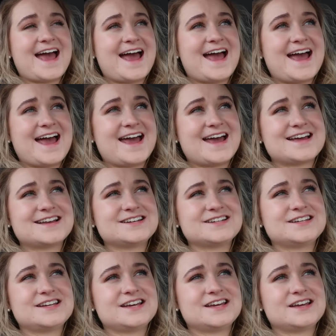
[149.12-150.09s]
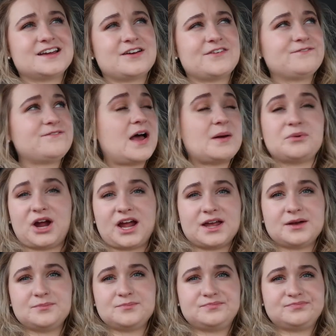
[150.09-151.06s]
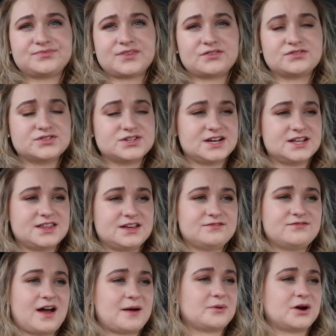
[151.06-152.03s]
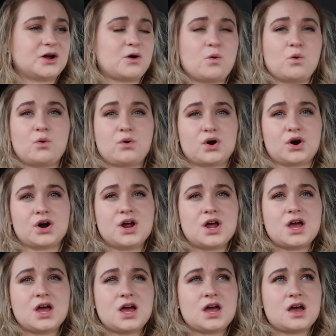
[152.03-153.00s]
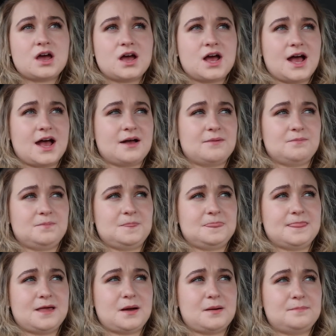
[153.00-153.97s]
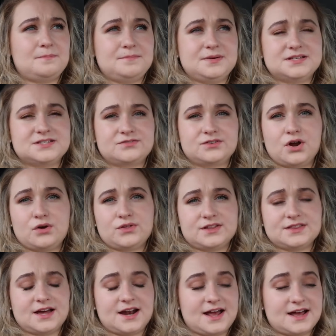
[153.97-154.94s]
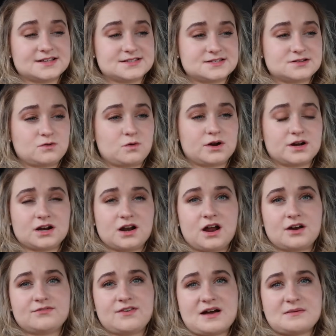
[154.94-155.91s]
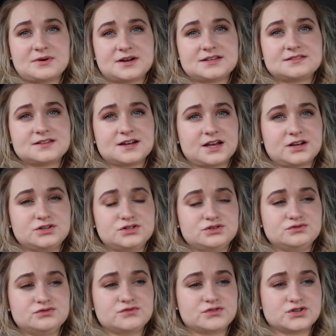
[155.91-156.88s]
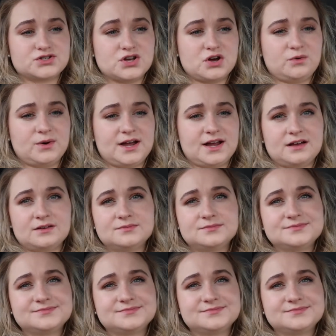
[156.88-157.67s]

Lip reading: And fabric, if there's anything fabric or a piece of clothing that has quite a lot of fabric that I could use for sewing,